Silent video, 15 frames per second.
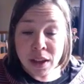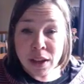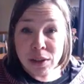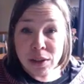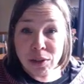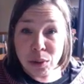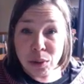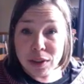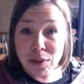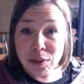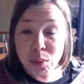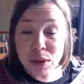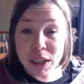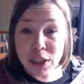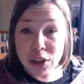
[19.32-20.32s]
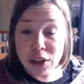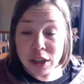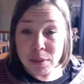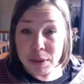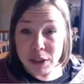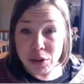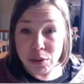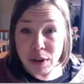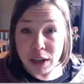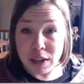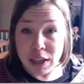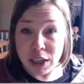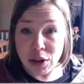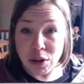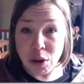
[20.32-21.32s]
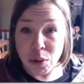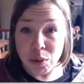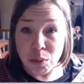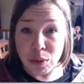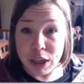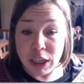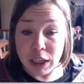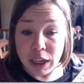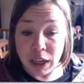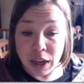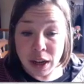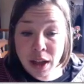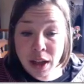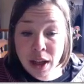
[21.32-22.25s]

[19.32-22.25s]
So this week you're going to be directing your own reading.